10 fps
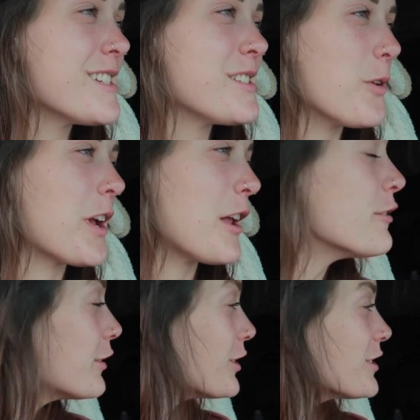So it kind of
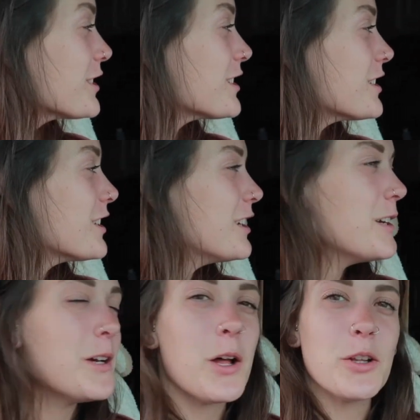feels
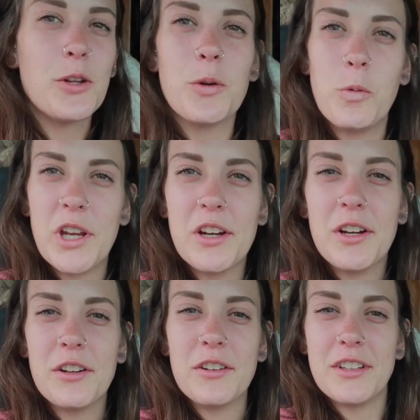a little
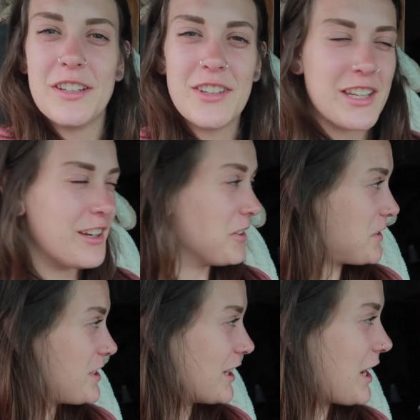weird leaving here.
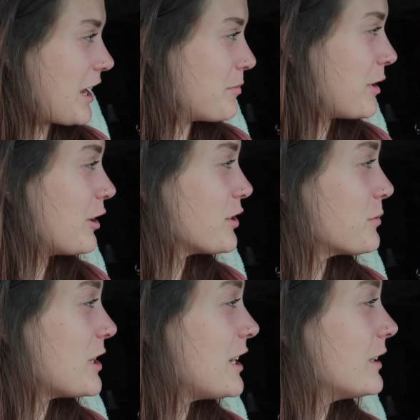It's like kind of
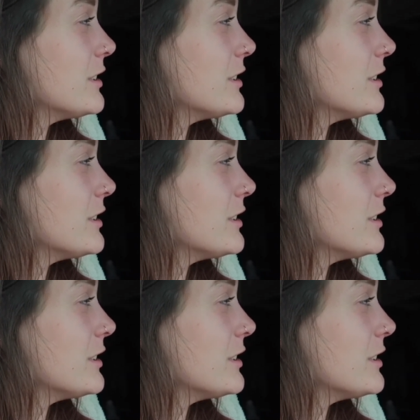bittersweet.